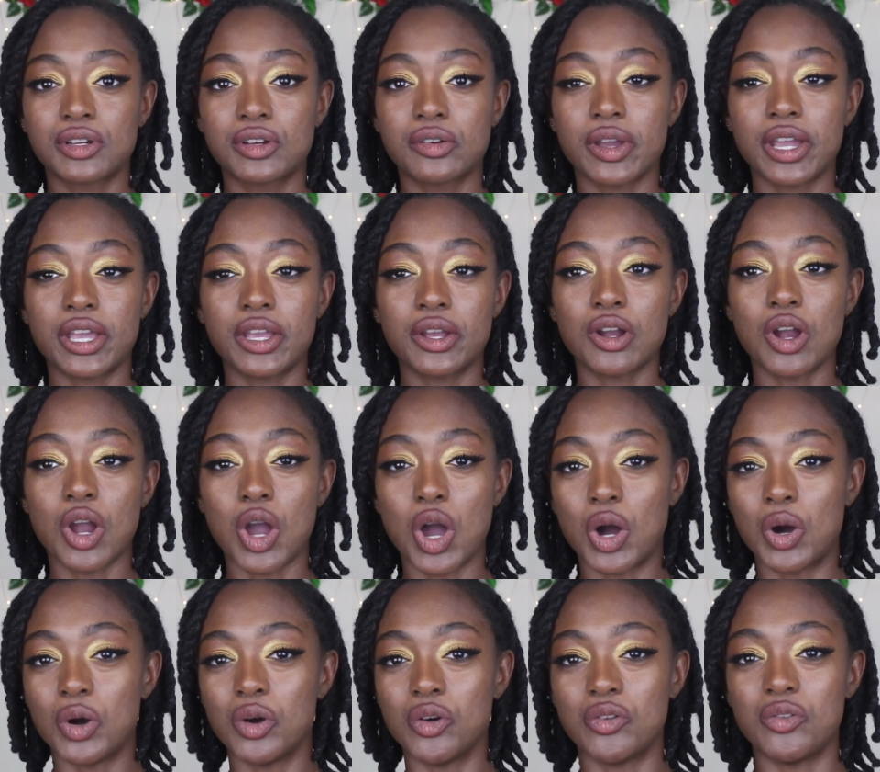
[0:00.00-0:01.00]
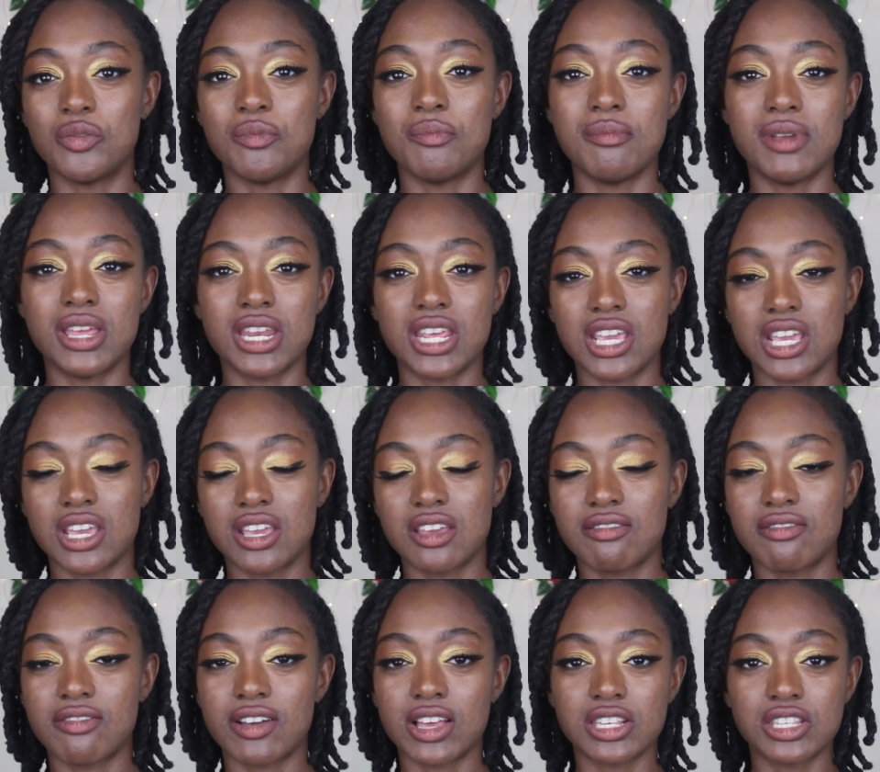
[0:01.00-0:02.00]
create your own mini
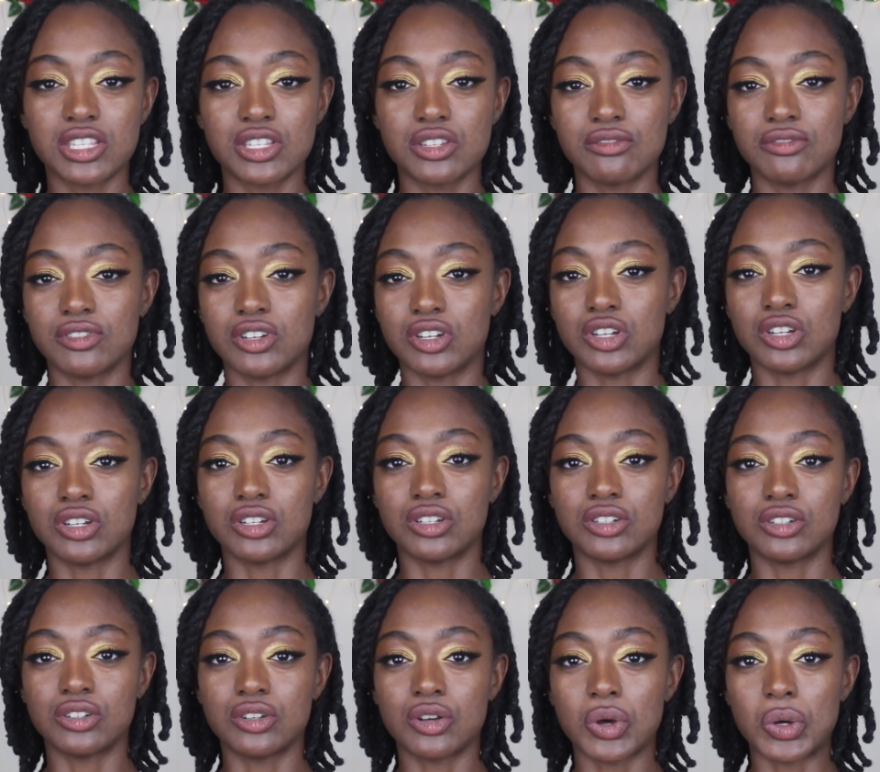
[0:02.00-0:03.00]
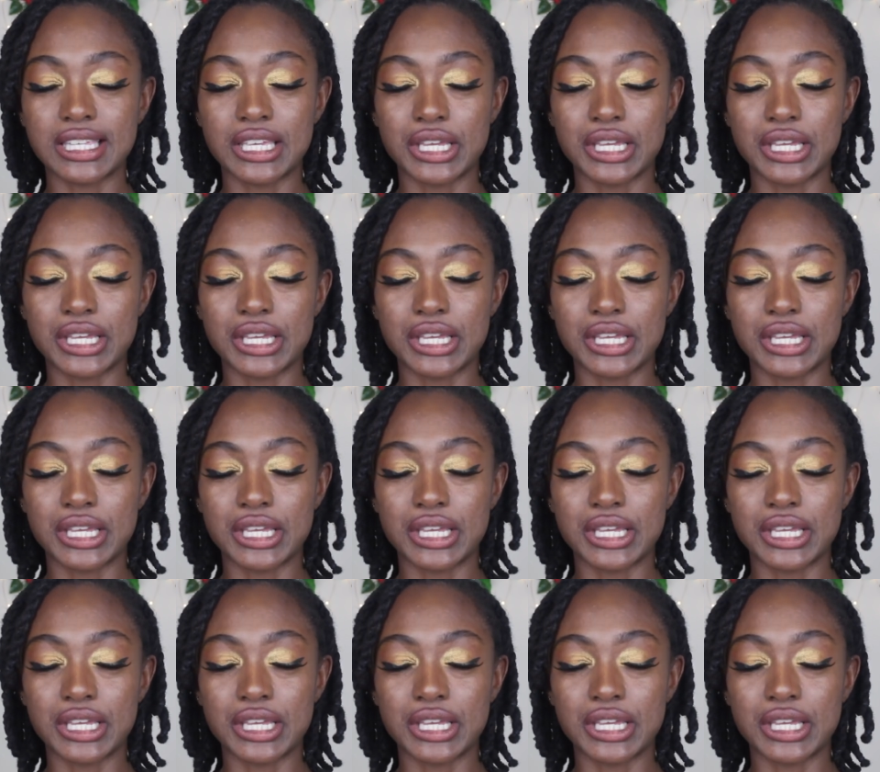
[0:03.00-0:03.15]
festival,